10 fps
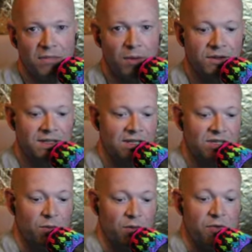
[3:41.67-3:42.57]
Maybe I'll
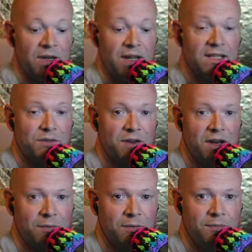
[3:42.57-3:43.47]
see some of you in the next
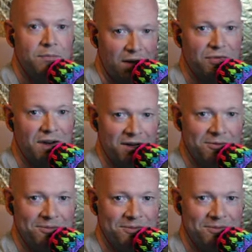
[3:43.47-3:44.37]
video. Bye for now.